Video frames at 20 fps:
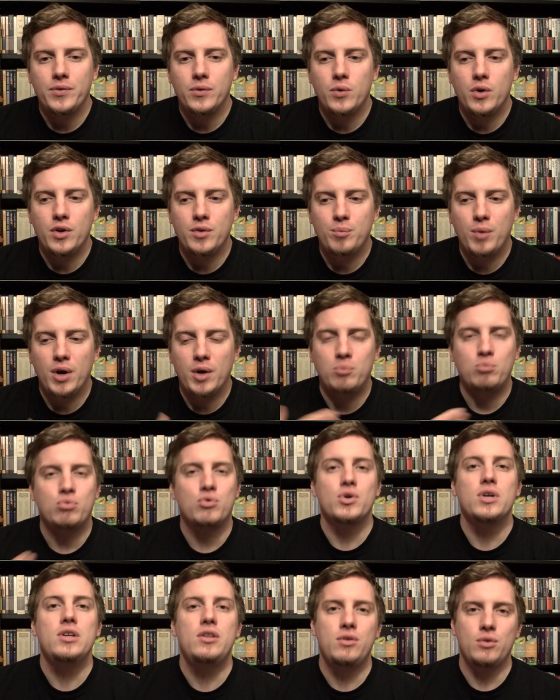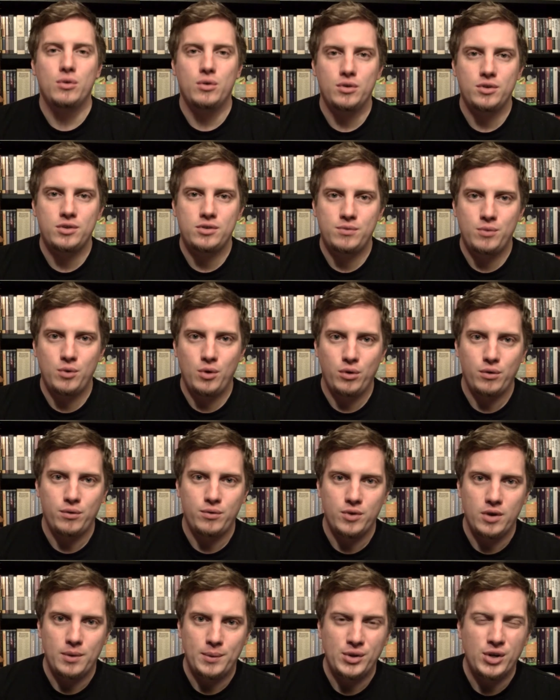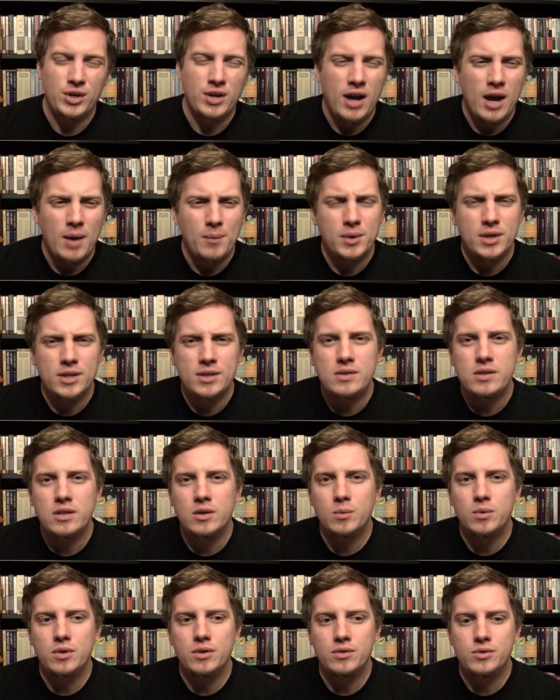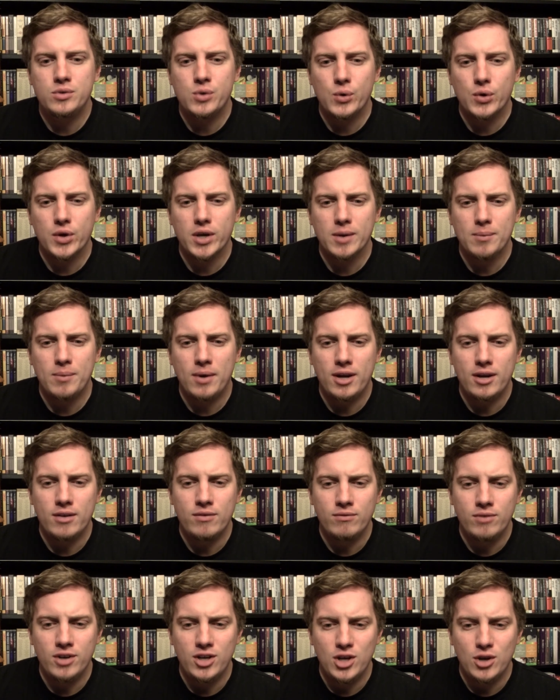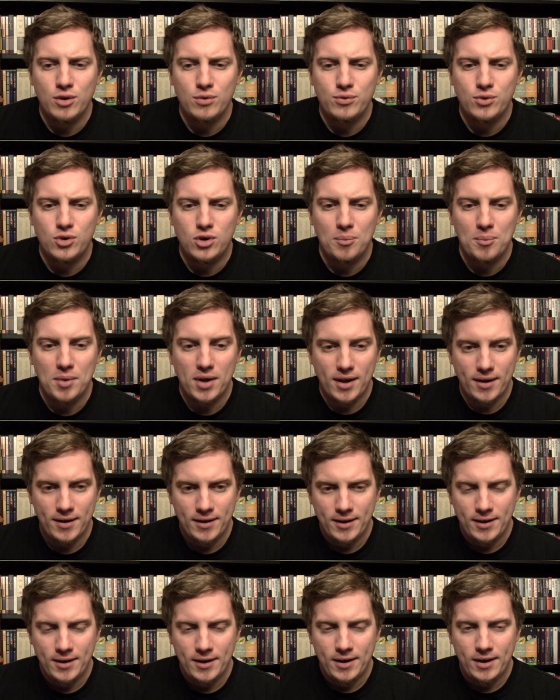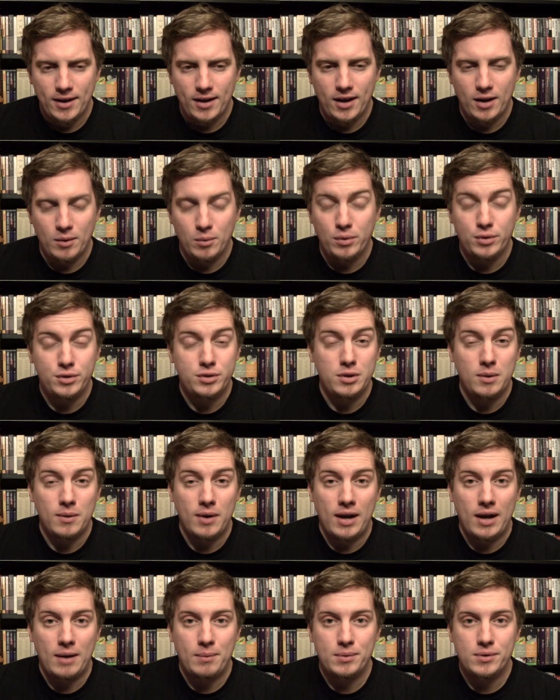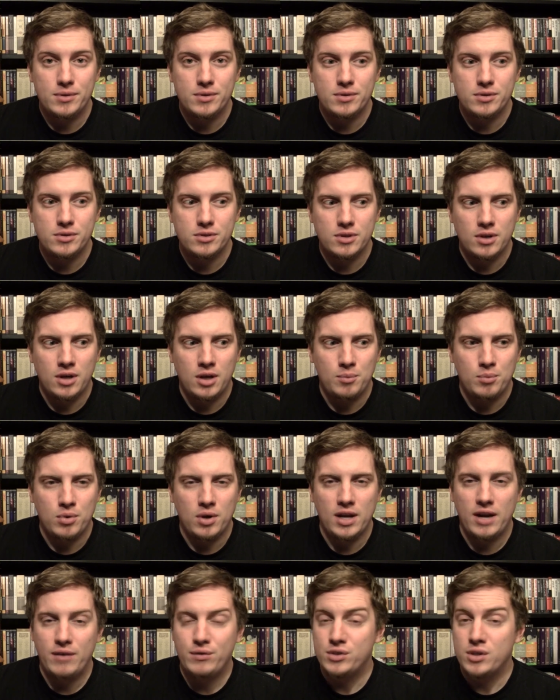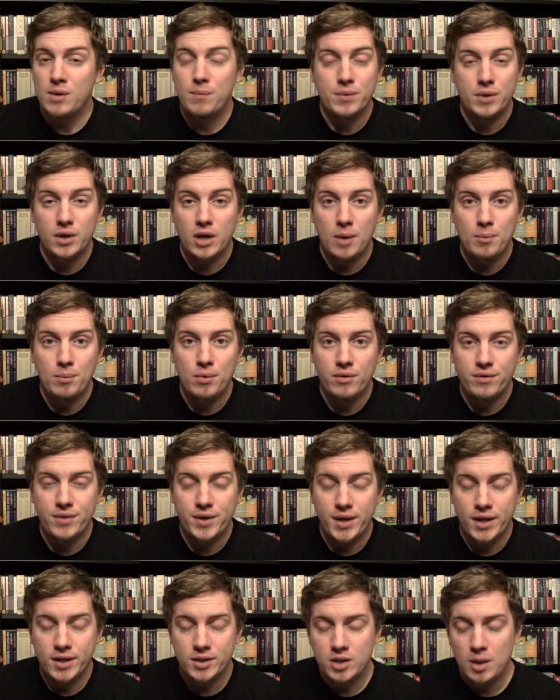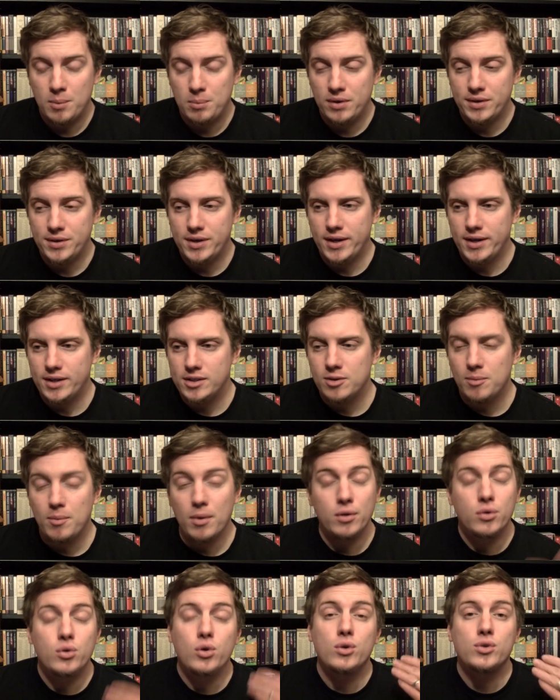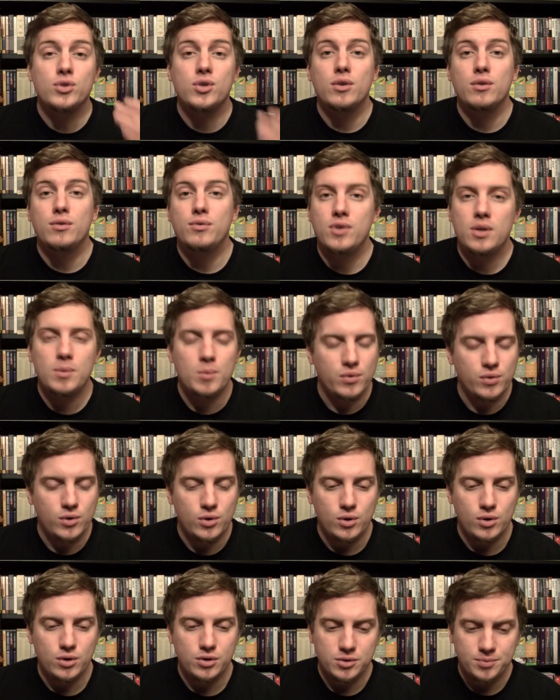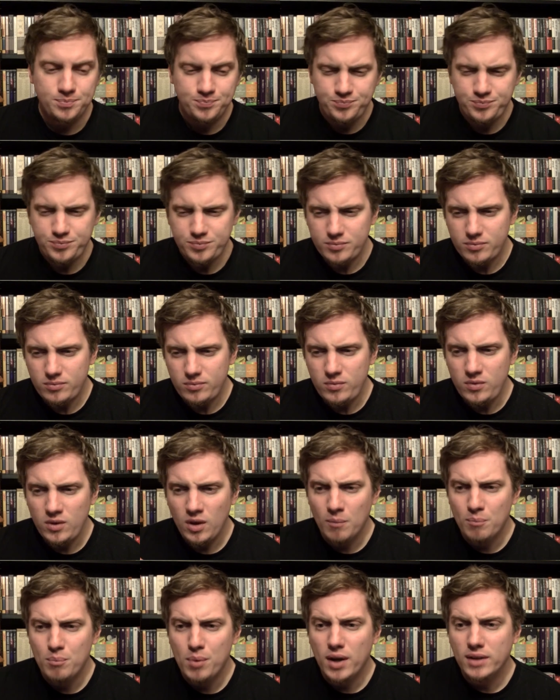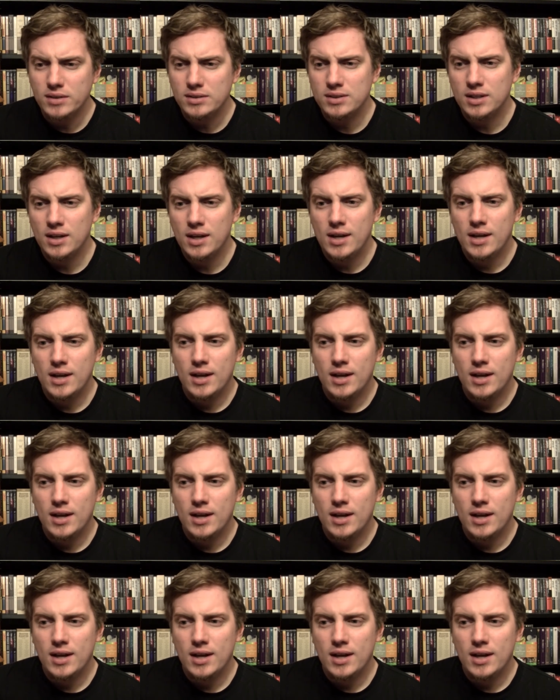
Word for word: with my pre-thoughts for the film. I don't know how I'm going to deal with talking about it in video form yet. Uh, we'll see what happens. I'll probably have something up over the next couple of days on my thoughts on the film, of course. But